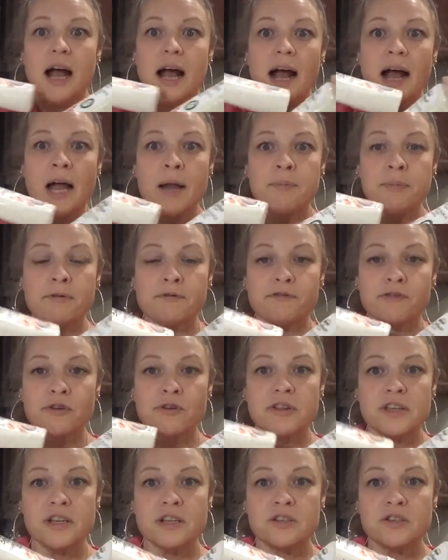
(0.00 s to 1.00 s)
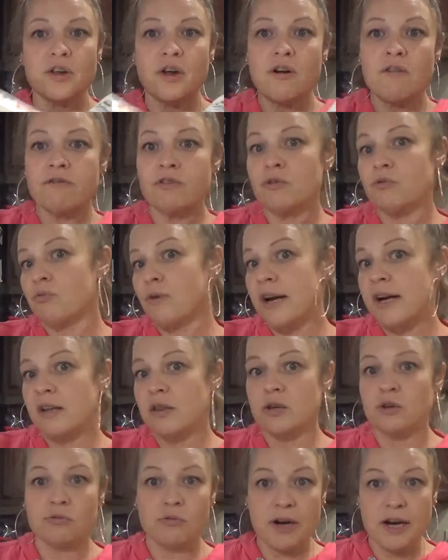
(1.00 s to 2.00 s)
I prefer this over
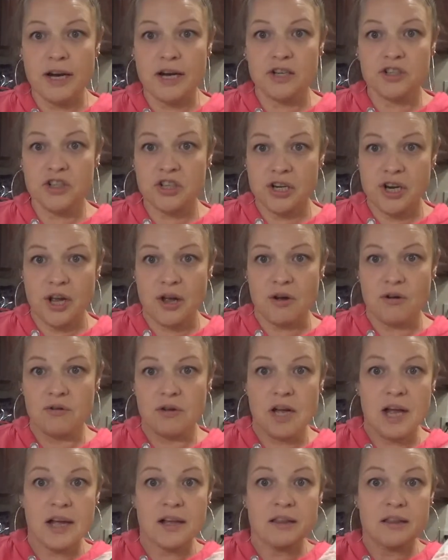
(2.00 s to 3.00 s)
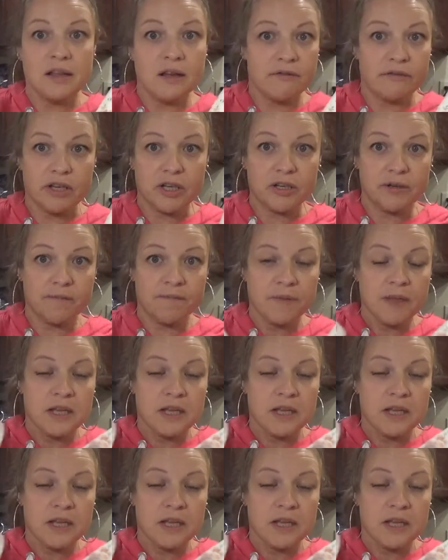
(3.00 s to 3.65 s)
regular ranch now. I love it.